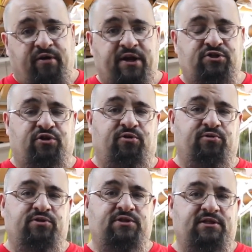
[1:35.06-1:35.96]
Greg
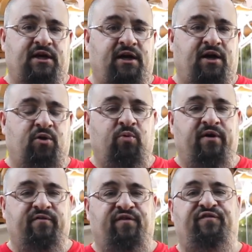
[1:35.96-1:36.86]
Jones,
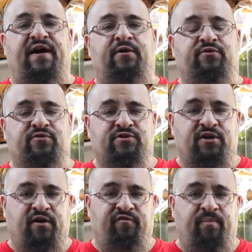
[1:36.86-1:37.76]
one of the founders
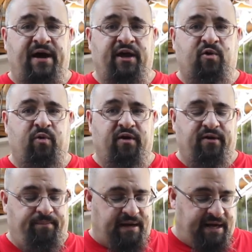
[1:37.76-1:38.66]
of My
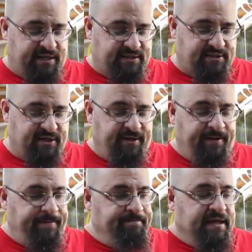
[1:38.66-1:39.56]
Aquarium Box.
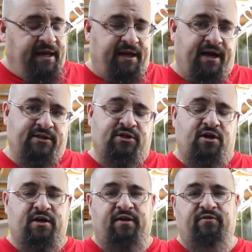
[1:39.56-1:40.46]
He and I
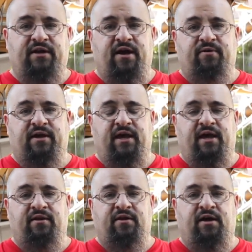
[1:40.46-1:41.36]
talk every now and
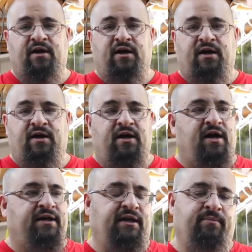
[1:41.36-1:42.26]
again
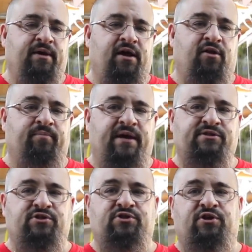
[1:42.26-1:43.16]
on email or
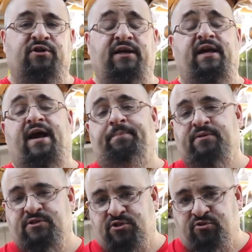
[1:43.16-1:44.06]
messenger. He
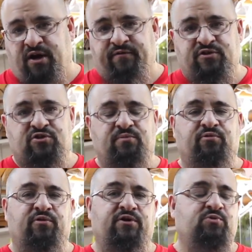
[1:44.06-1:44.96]
happens to drive a
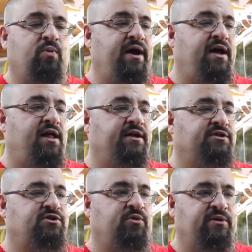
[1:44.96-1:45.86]
Subaru as well,
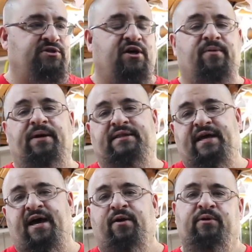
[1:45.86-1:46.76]
and so we talk about
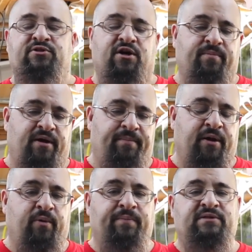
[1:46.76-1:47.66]
that. We talk about
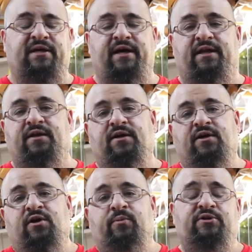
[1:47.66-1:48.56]
my website.
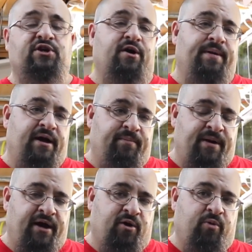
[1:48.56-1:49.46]
We talk about
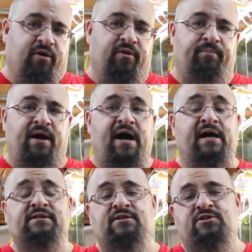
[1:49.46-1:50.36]
My Aquarium
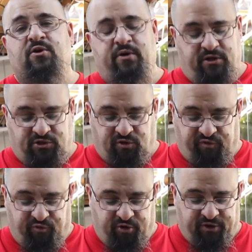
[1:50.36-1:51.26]
Box and so on and so
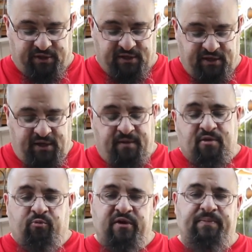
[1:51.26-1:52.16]
forth, and
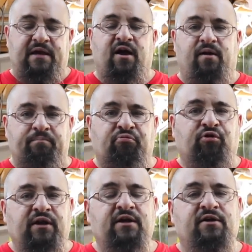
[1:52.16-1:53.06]
we become
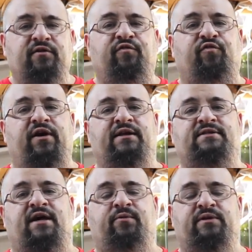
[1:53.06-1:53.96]
pretty good
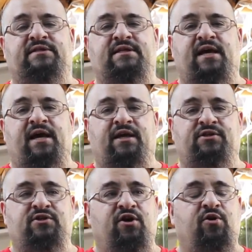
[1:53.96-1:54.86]
friends, I would say.
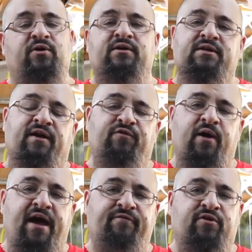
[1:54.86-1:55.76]
So if
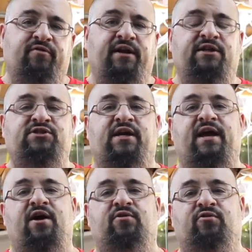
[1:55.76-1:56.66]
you haven't already, check
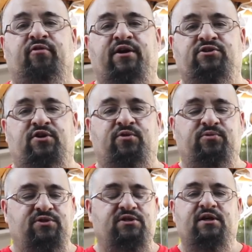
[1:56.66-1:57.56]
out Greg
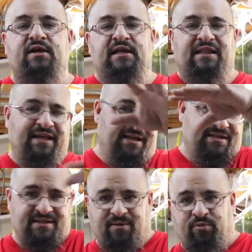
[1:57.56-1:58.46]
Jones, link
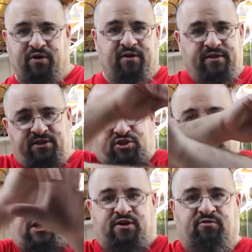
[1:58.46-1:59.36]
somewhere in this
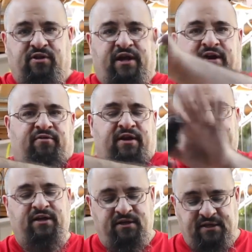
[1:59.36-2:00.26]
general
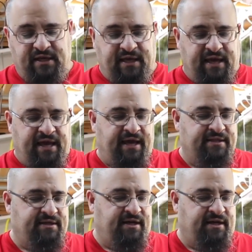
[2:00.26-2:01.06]
area. And